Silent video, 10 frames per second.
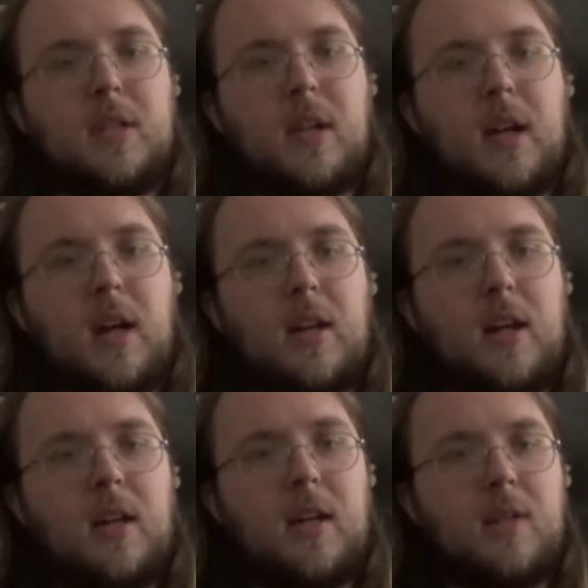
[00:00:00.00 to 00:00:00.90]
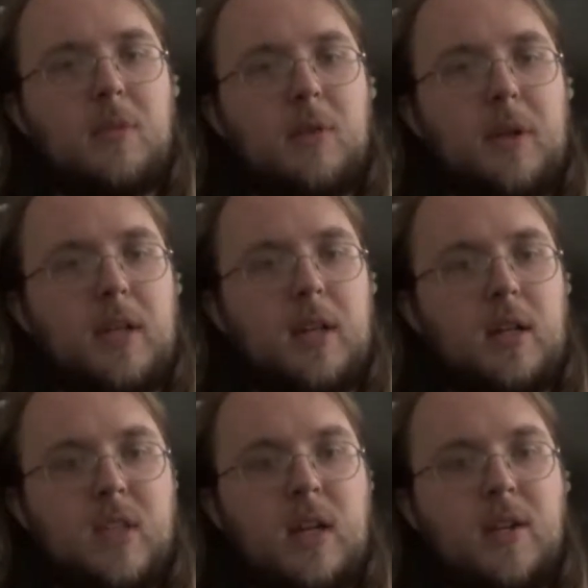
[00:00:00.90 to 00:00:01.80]
I liked them all by the
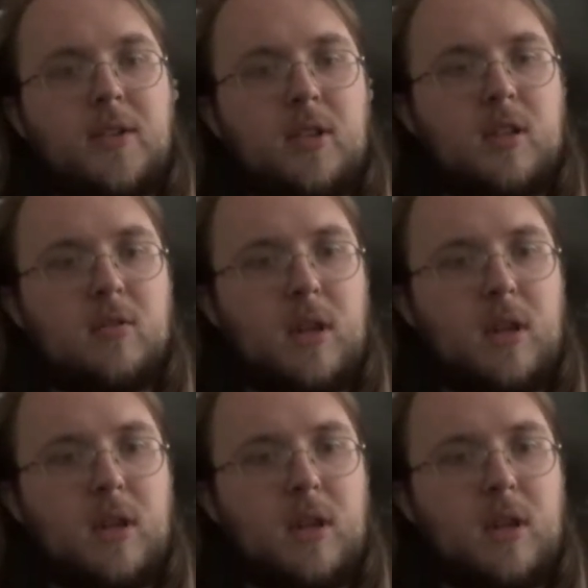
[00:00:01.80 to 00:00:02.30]
end. It took a little